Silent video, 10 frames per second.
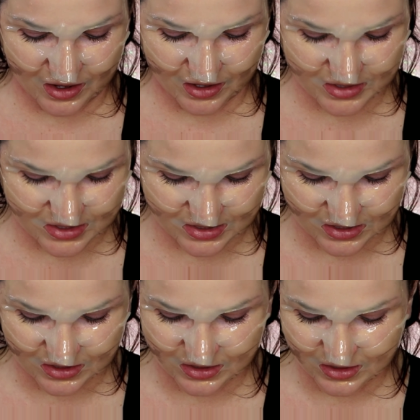
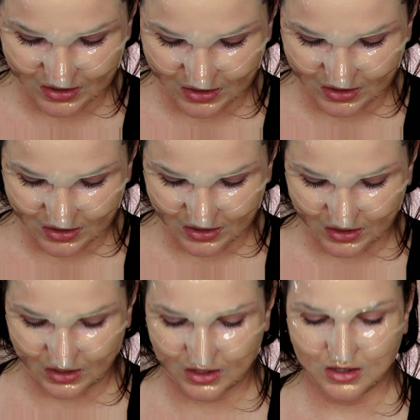Next
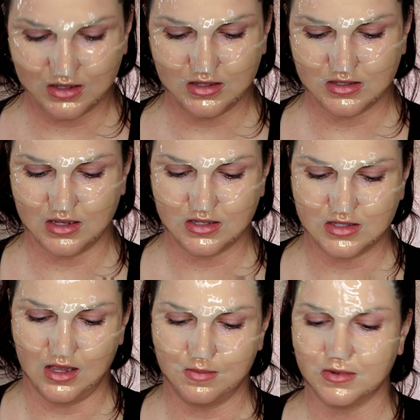is a
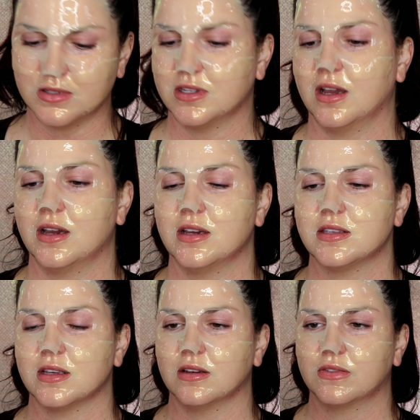sample
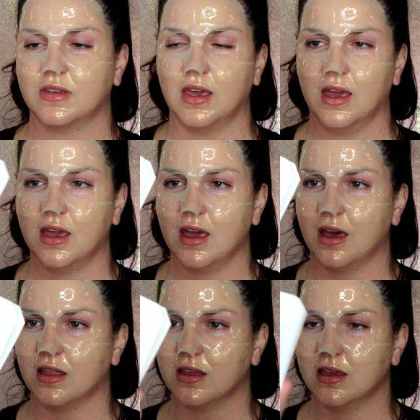size of
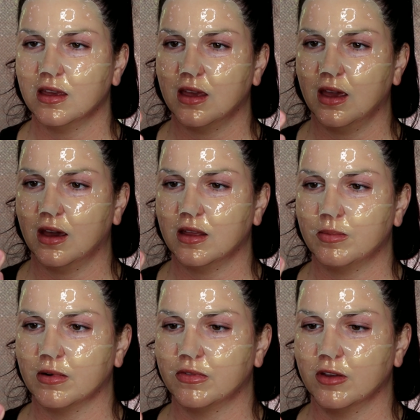Kayali, K
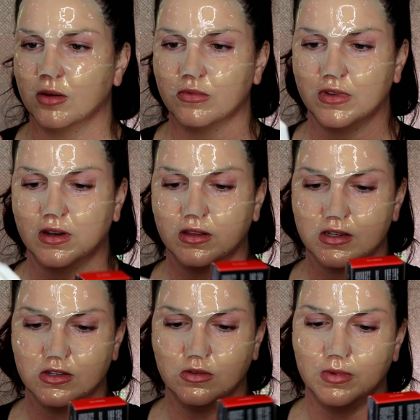Alley perfume,
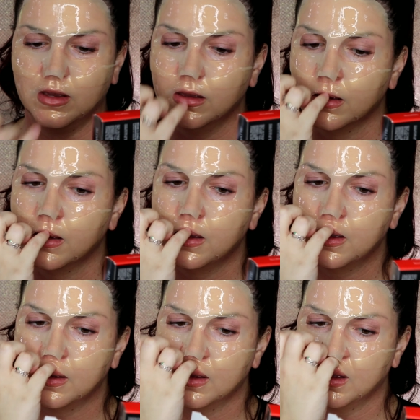vanilla 2B.
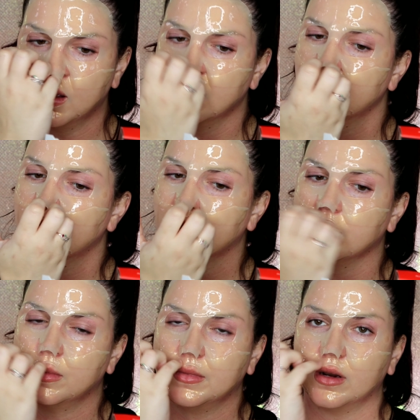
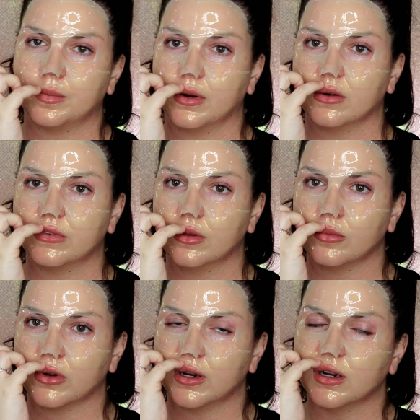Um, I'm not a
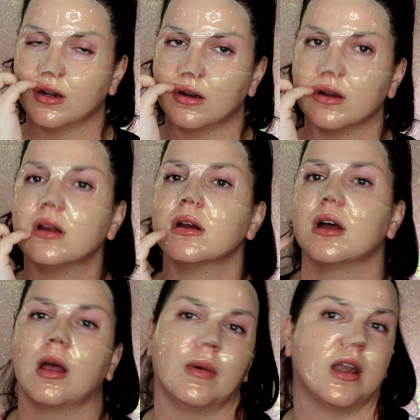perfume wearer.
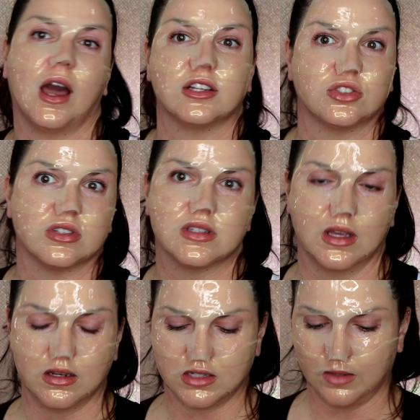I'm a natural
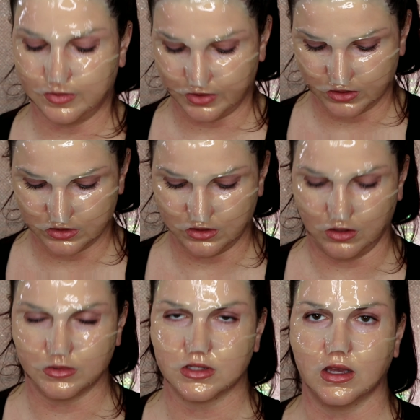scent type
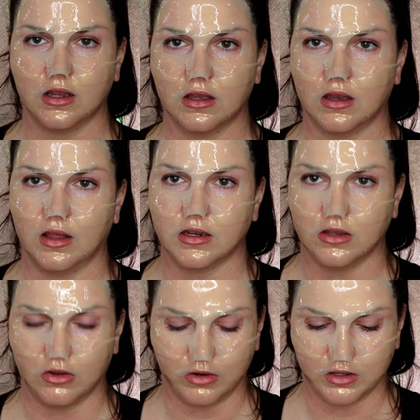person. No, I'm just kidding. I
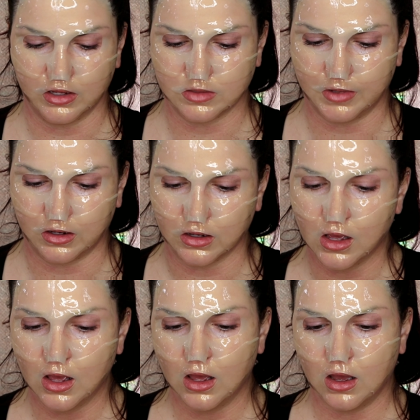like deodorant, that's about
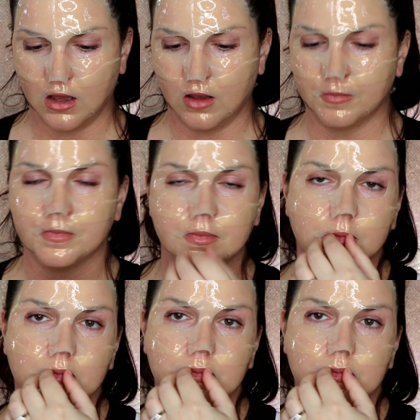it. Um,